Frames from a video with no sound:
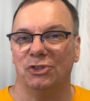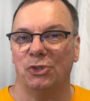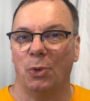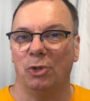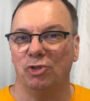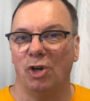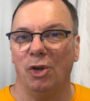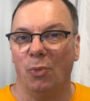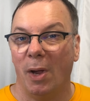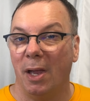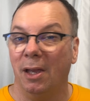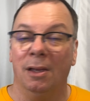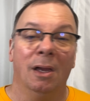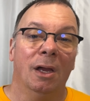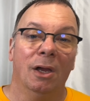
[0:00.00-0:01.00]
So a great
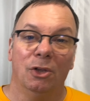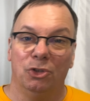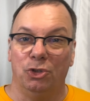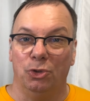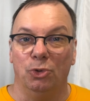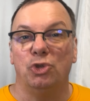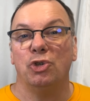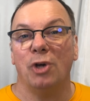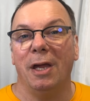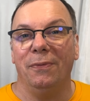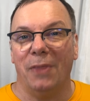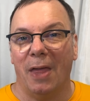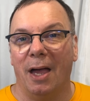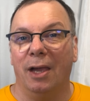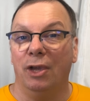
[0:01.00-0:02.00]
way to train
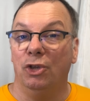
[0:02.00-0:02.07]
that.